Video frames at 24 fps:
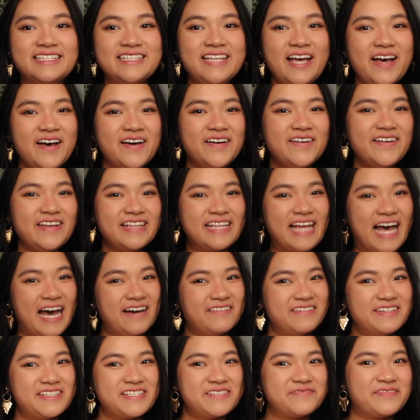So that
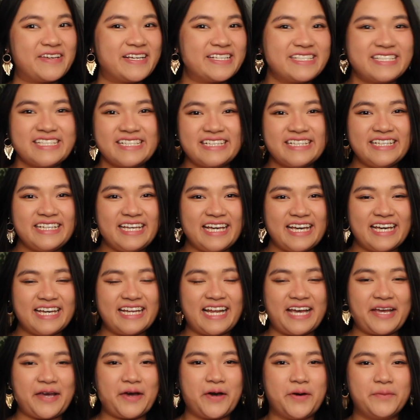was basically it.
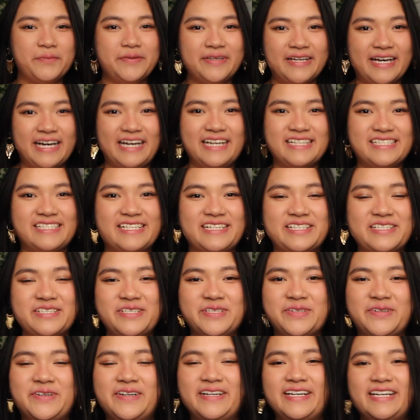I hope you guys
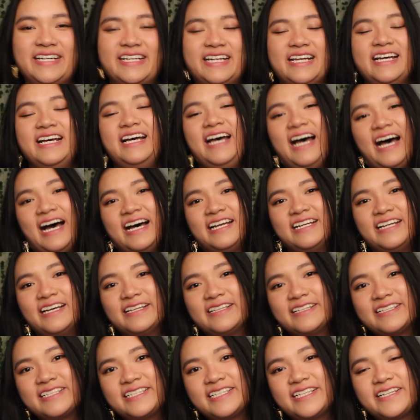enjoyed
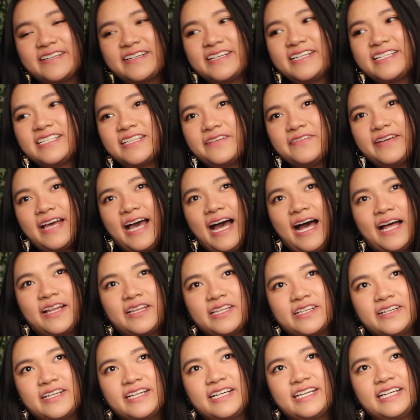another series of
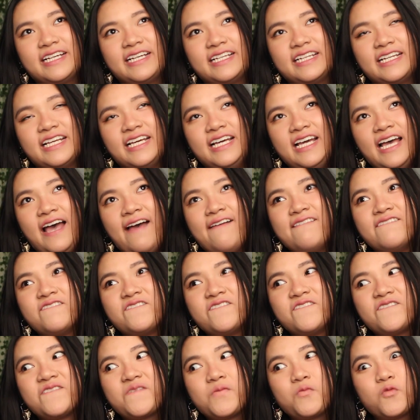Catherine
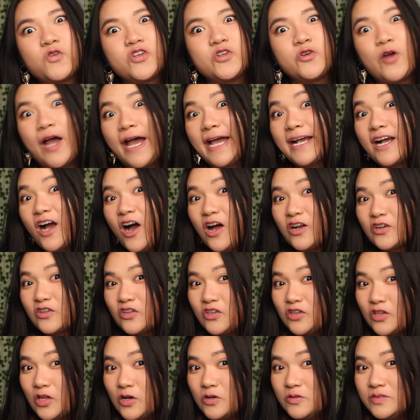trying on
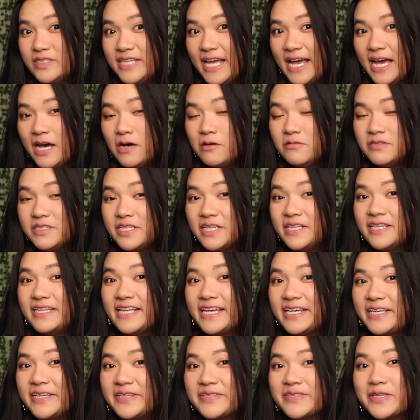clothes out.
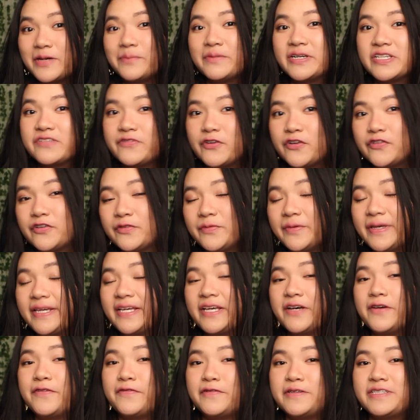Thank you so much for
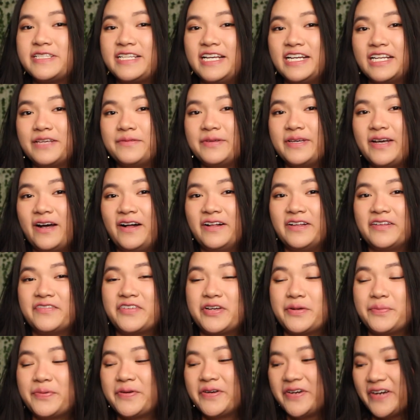Flamingo for sending me all of
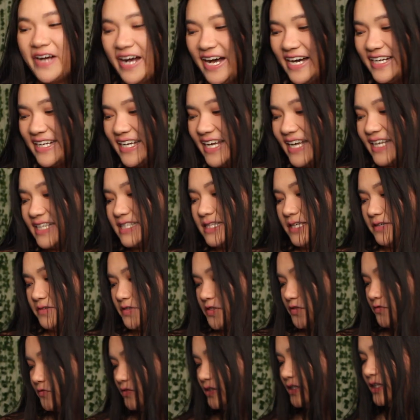your products. It
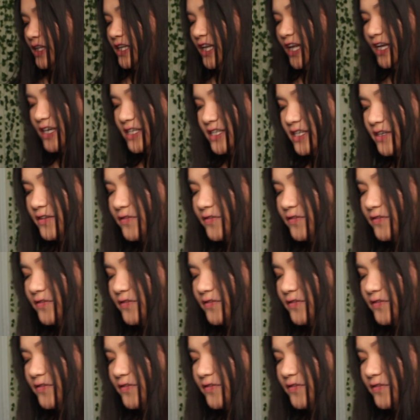was really nice